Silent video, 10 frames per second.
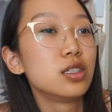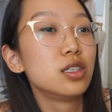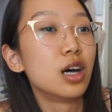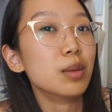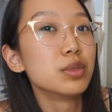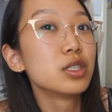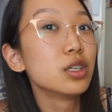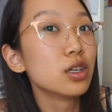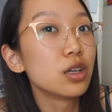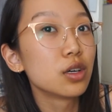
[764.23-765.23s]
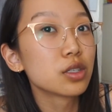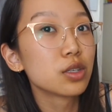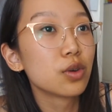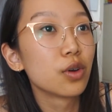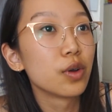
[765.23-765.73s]
I'm still
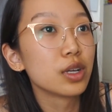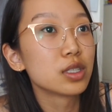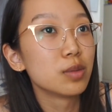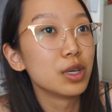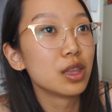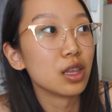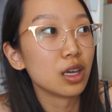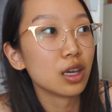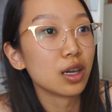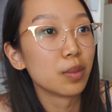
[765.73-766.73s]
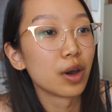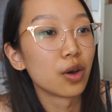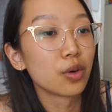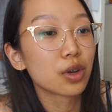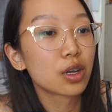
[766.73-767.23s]
also going to be thinking
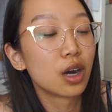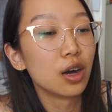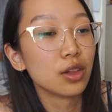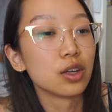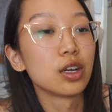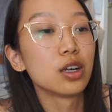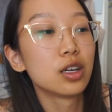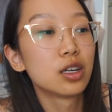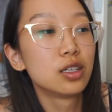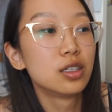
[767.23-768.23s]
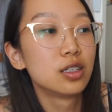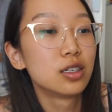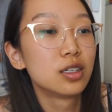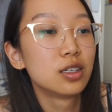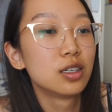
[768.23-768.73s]
about color.
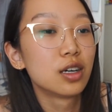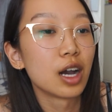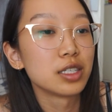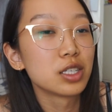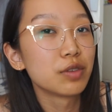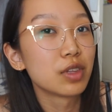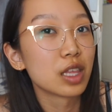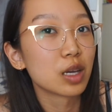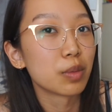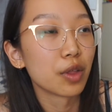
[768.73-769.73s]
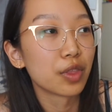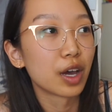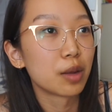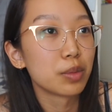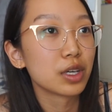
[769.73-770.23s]
I still have to think about that
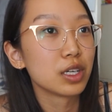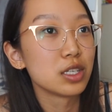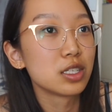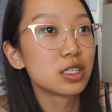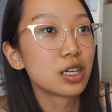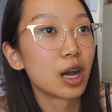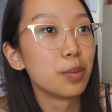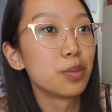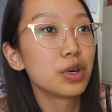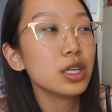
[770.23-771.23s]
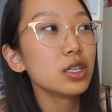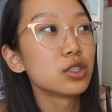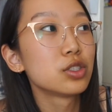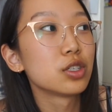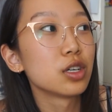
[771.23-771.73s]
because I'm pretty
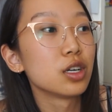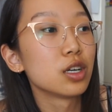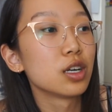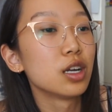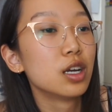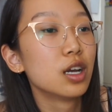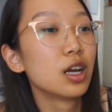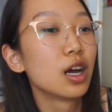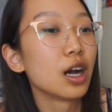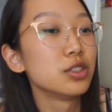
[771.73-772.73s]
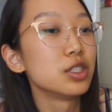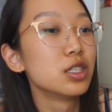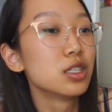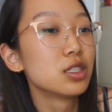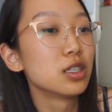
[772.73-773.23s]
sure I should
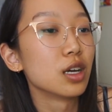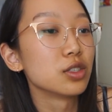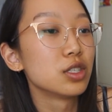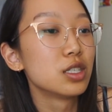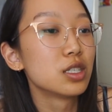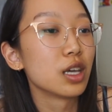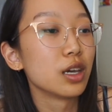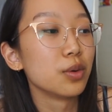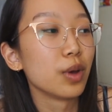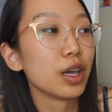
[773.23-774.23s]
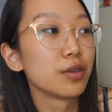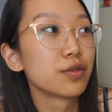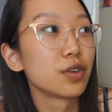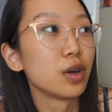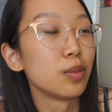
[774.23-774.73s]
stay away
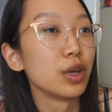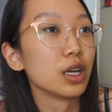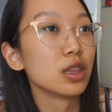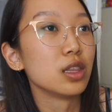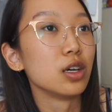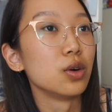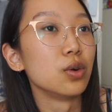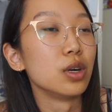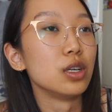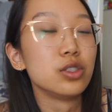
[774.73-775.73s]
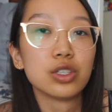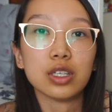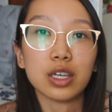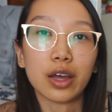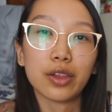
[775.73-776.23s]
from like the orange and
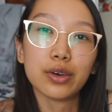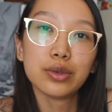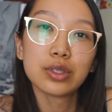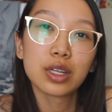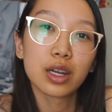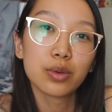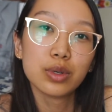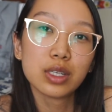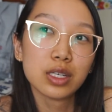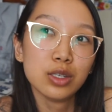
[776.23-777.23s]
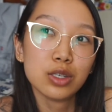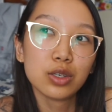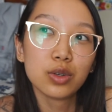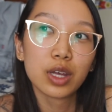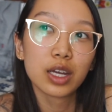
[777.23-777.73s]
yellows that I was
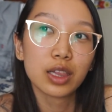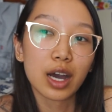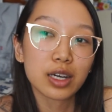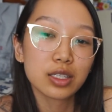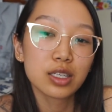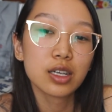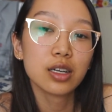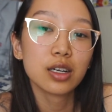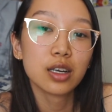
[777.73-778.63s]
into like last year,